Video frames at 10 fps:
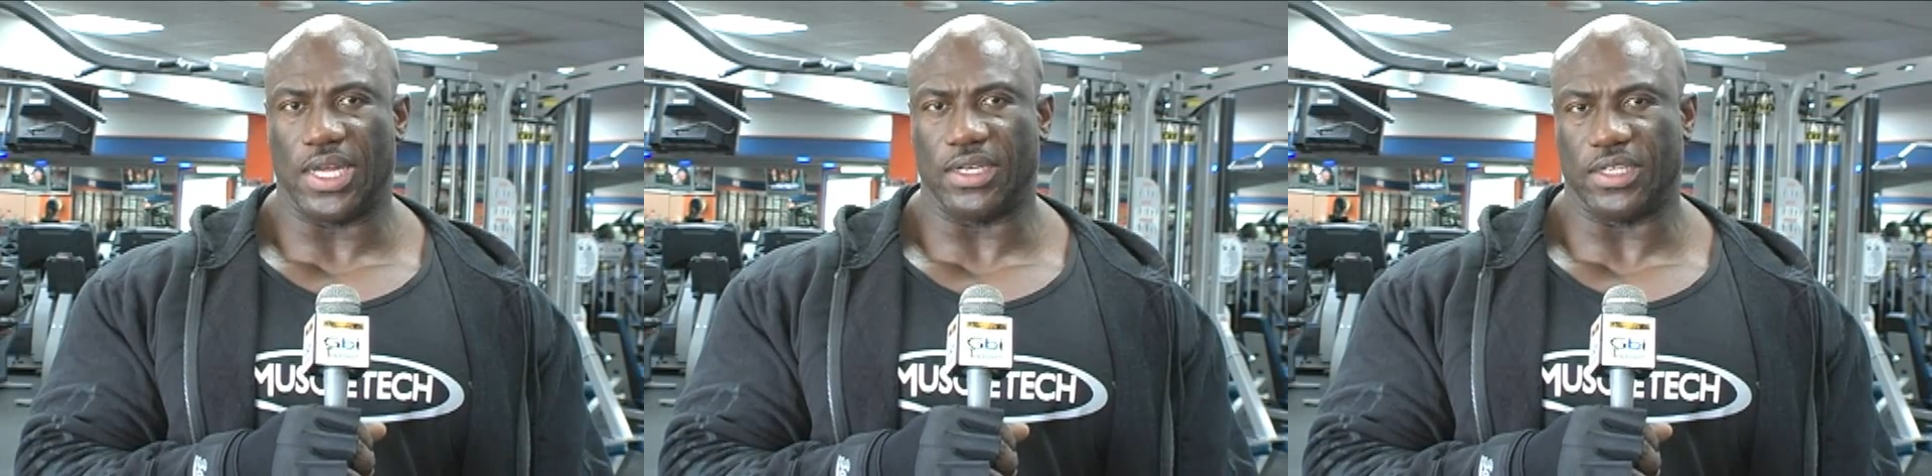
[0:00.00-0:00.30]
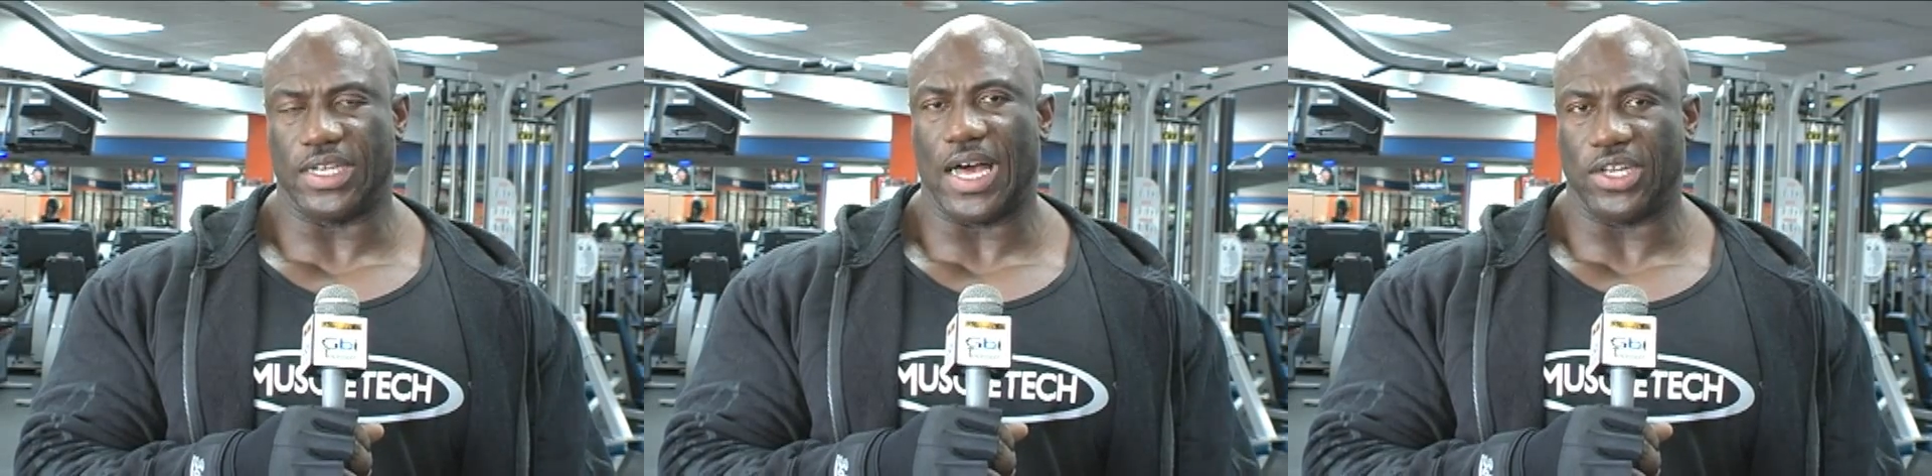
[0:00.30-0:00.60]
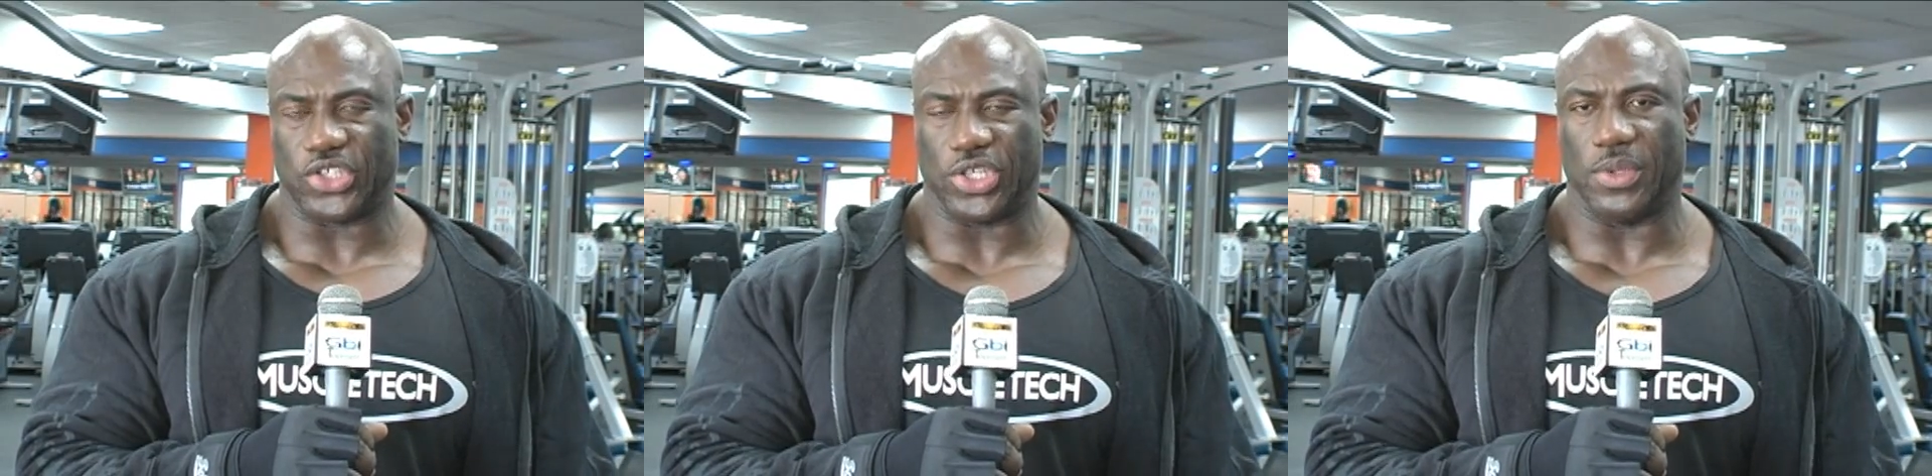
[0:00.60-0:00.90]
the
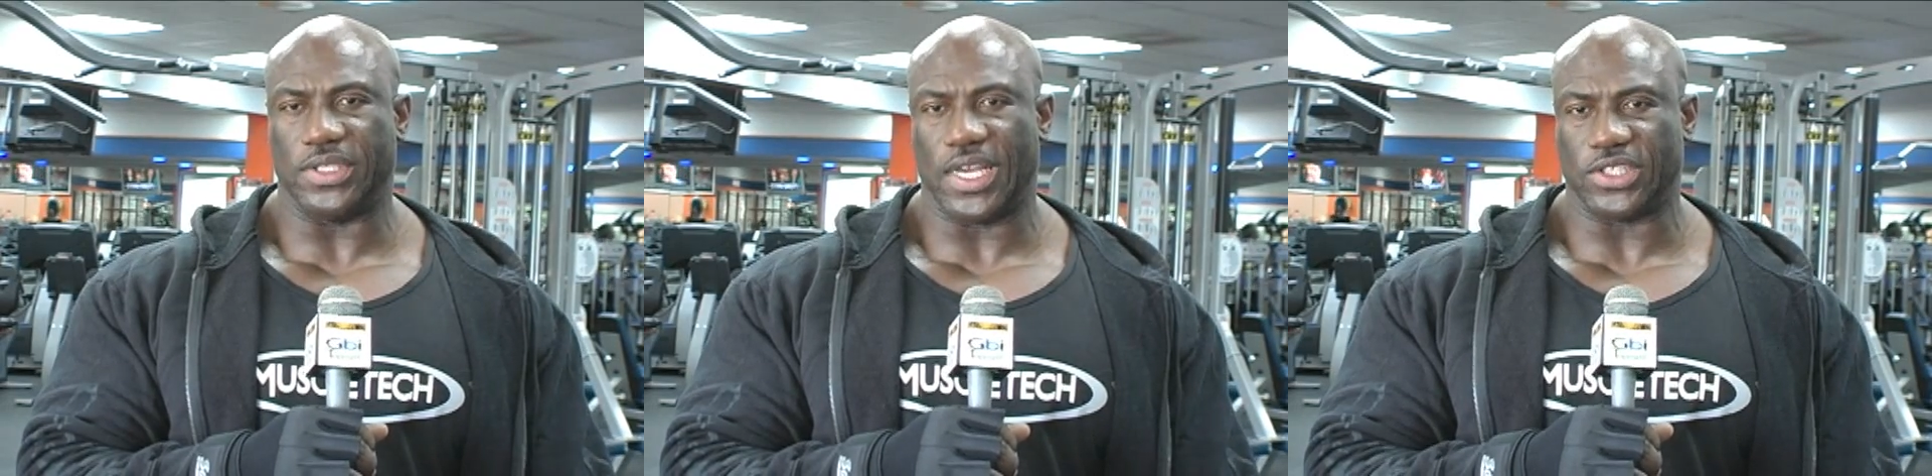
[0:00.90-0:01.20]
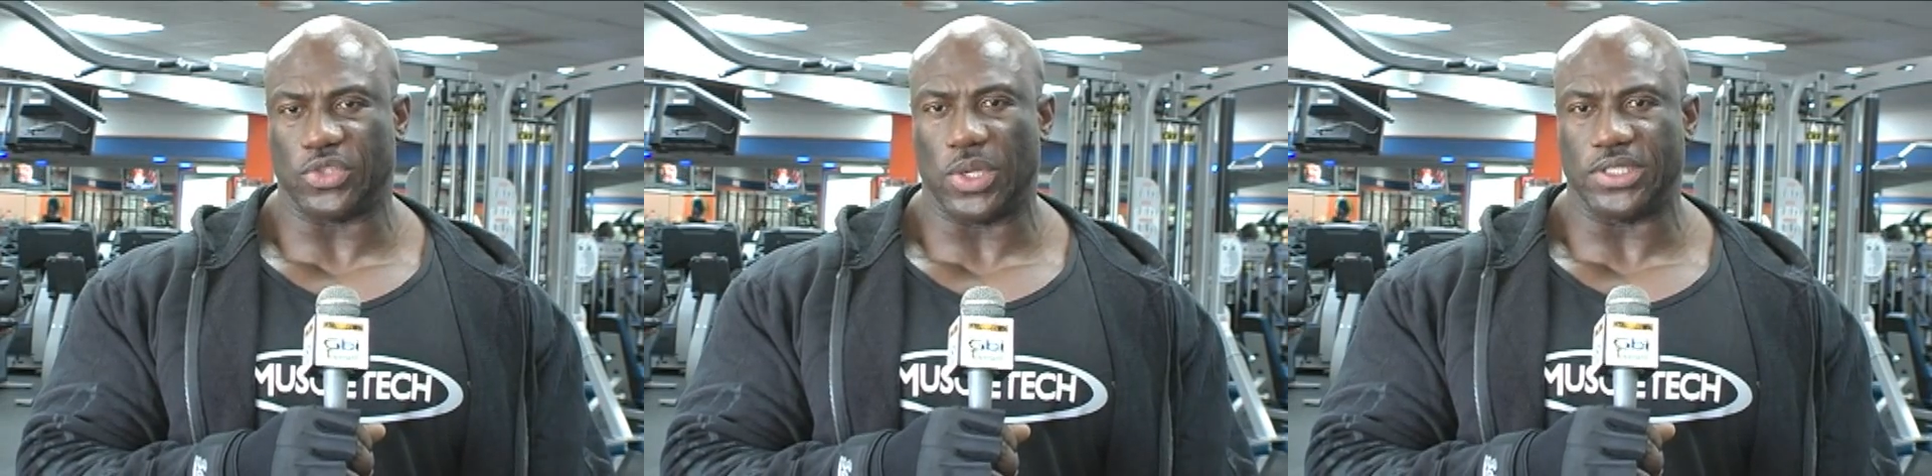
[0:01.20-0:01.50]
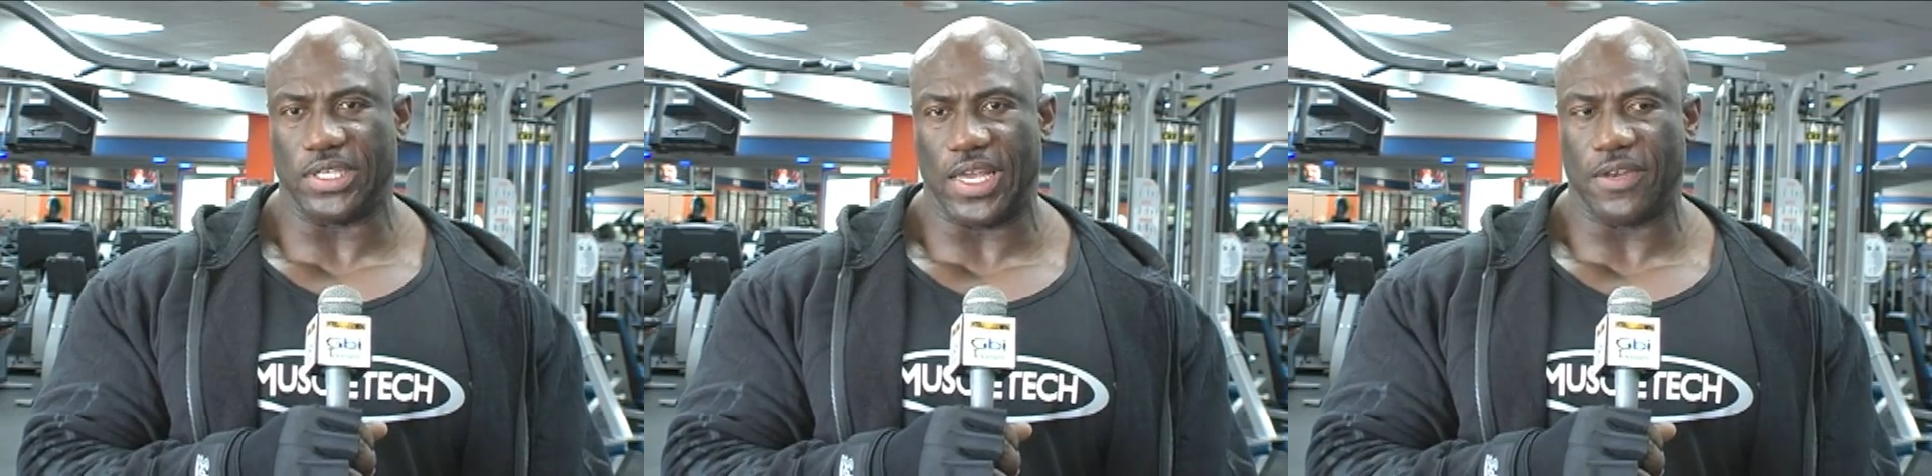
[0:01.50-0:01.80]
Dallas show in Texas once
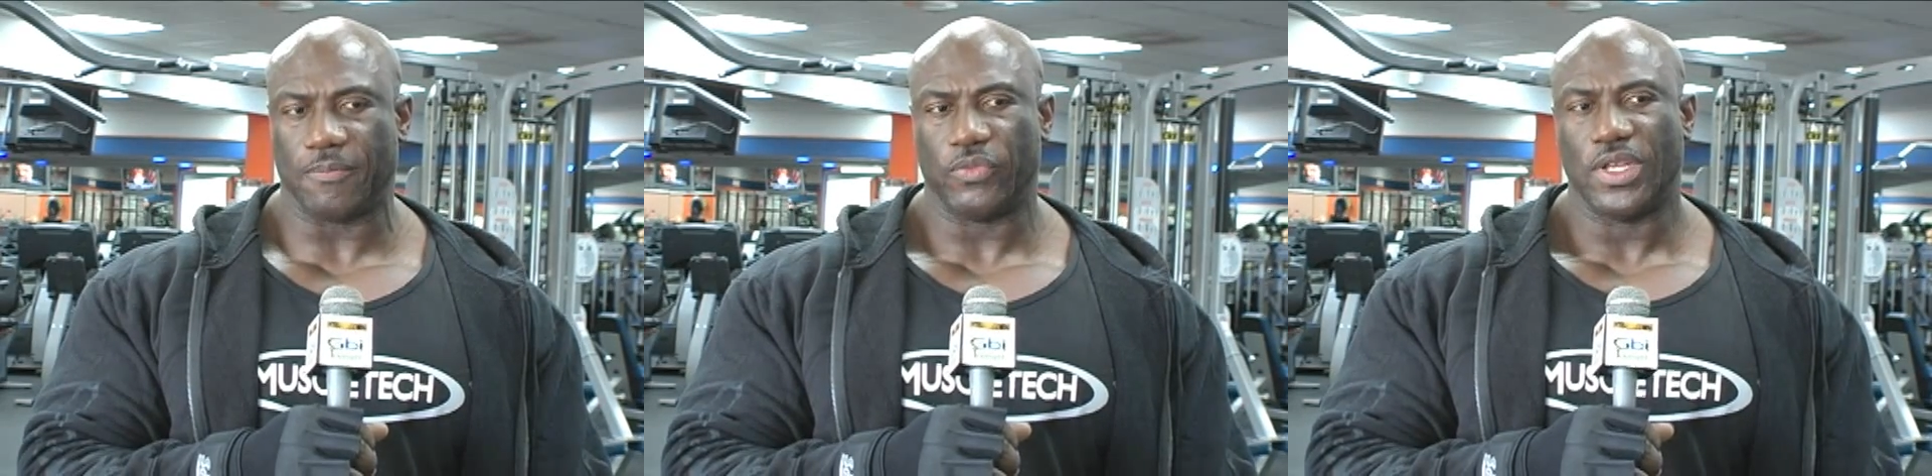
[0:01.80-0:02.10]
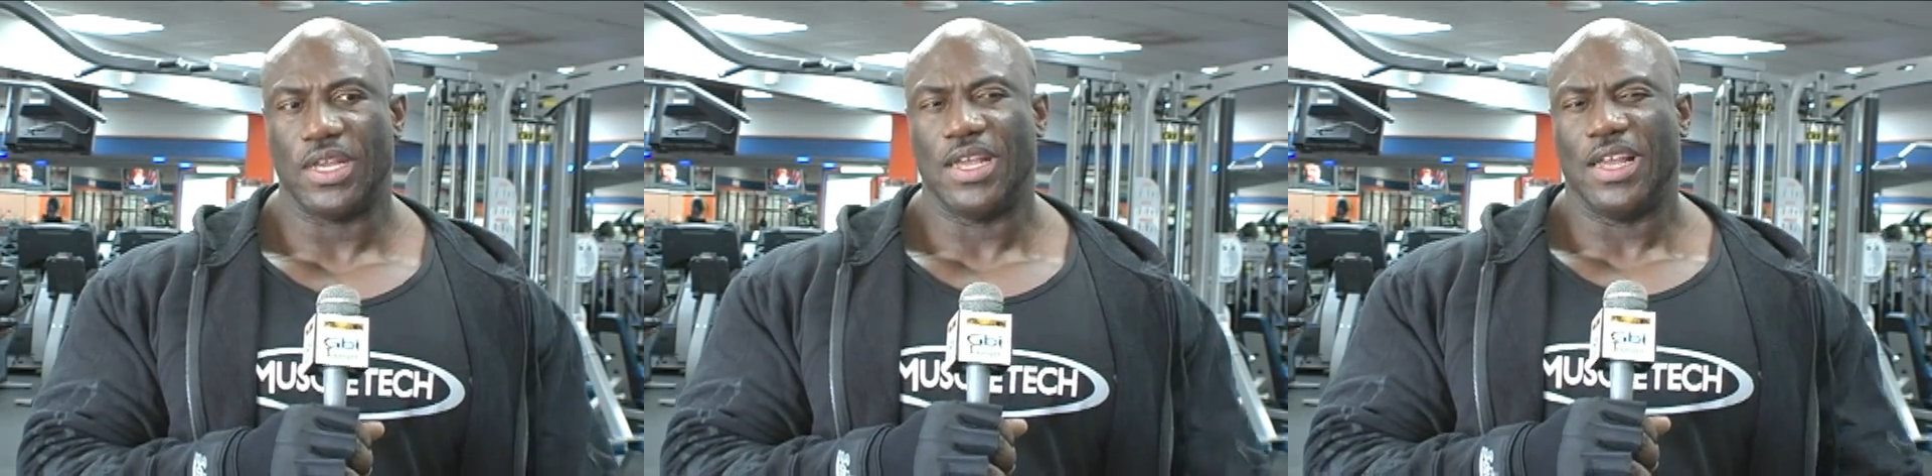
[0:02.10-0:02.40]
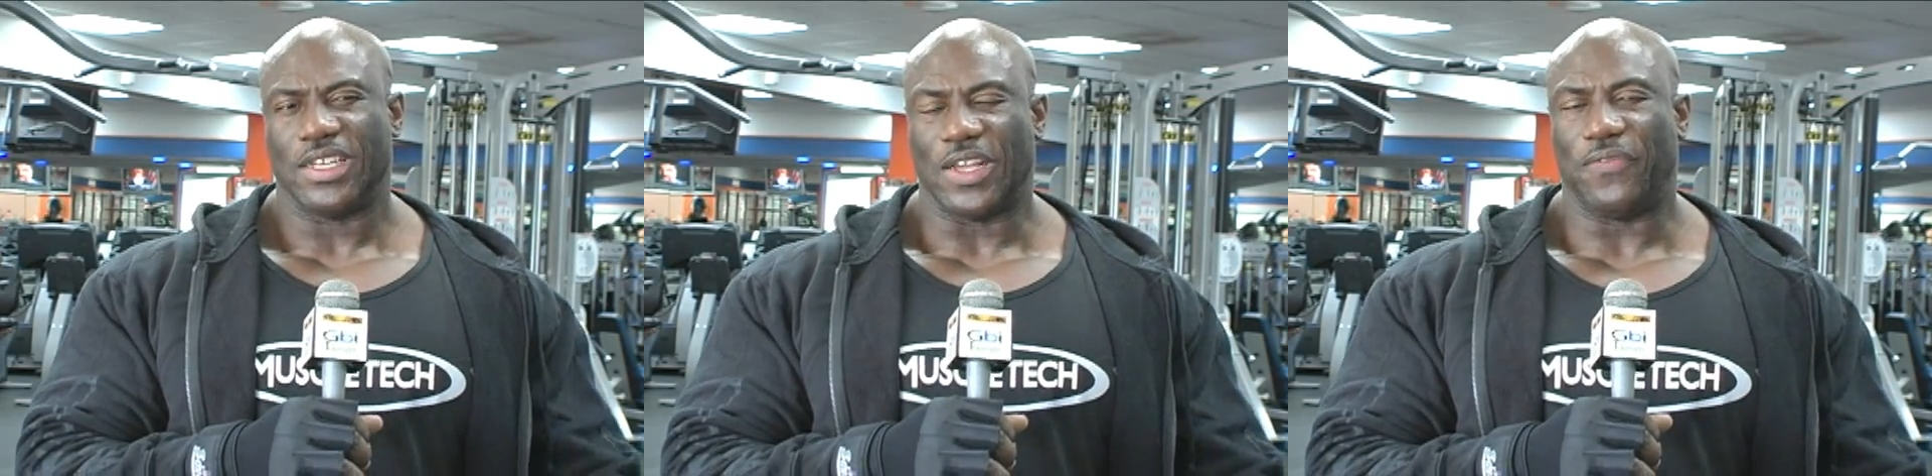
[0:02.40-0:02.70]
again,
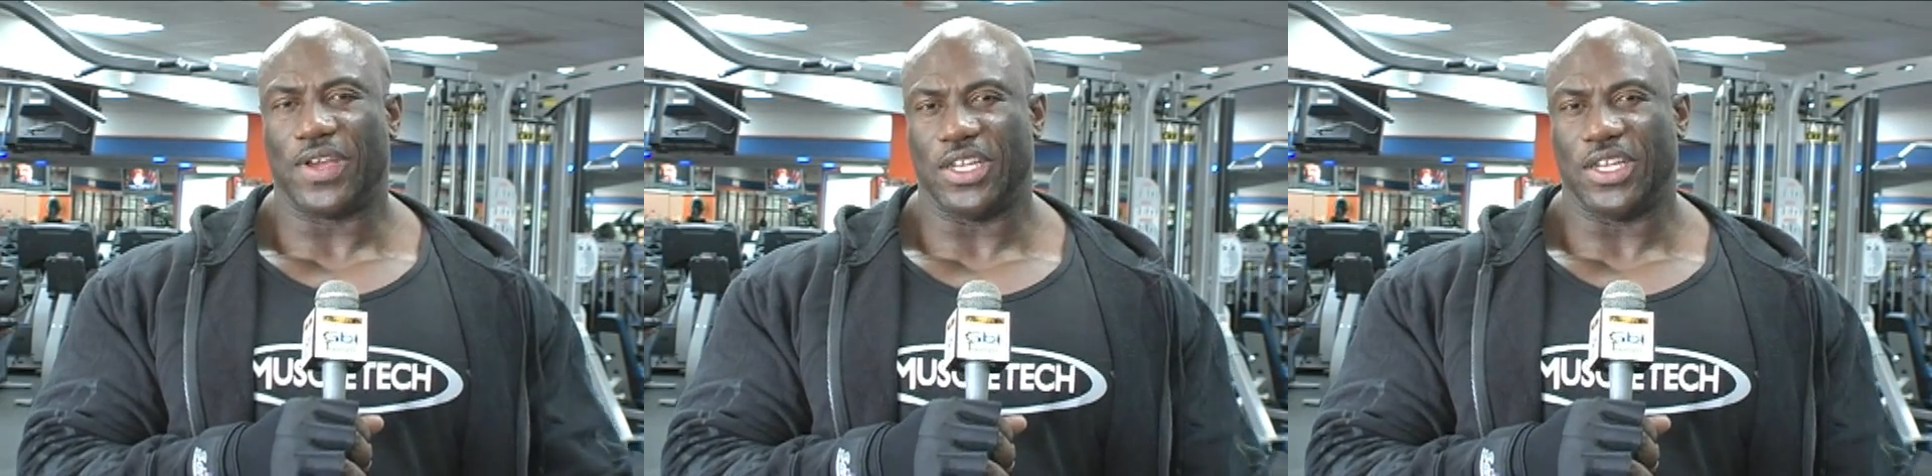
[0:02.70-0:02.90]
because I figure the